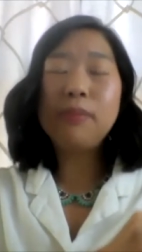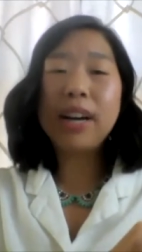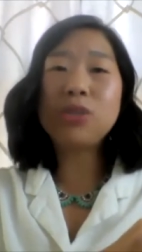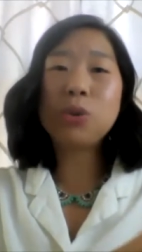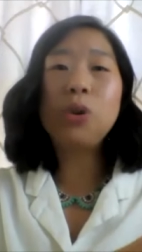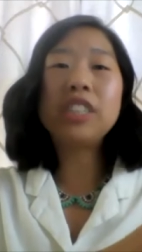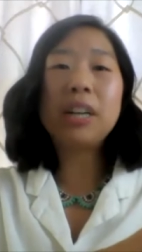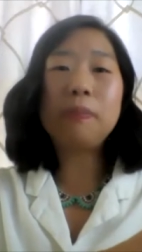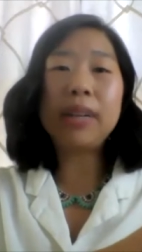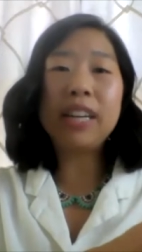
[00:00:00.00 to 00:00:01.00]
my school
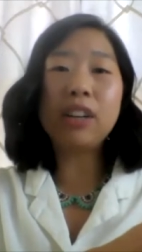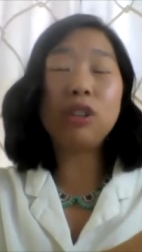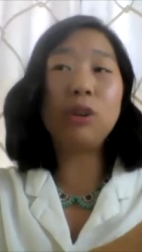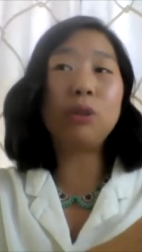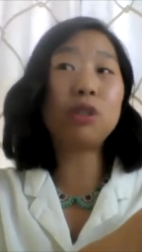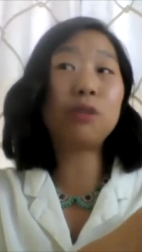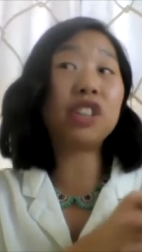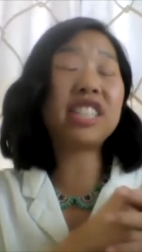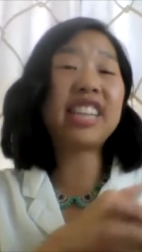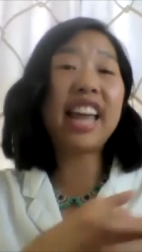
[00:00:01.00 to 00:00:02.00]
ended up being closed
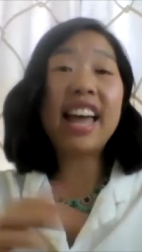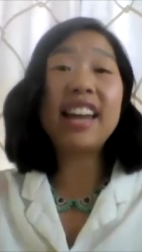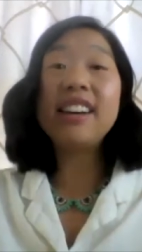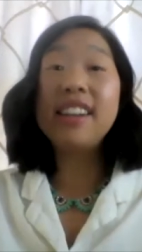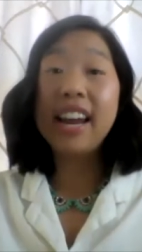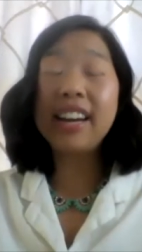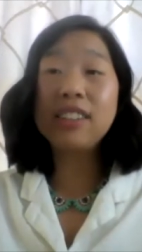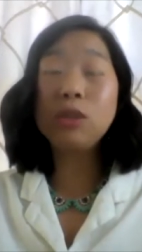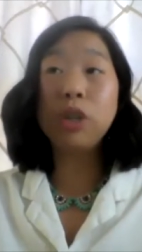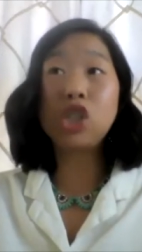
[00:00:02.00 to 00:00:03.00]
for 10
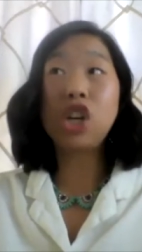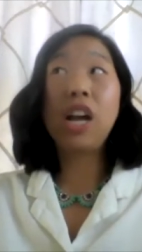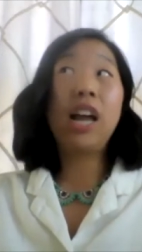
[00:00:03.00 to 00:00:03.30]
days, which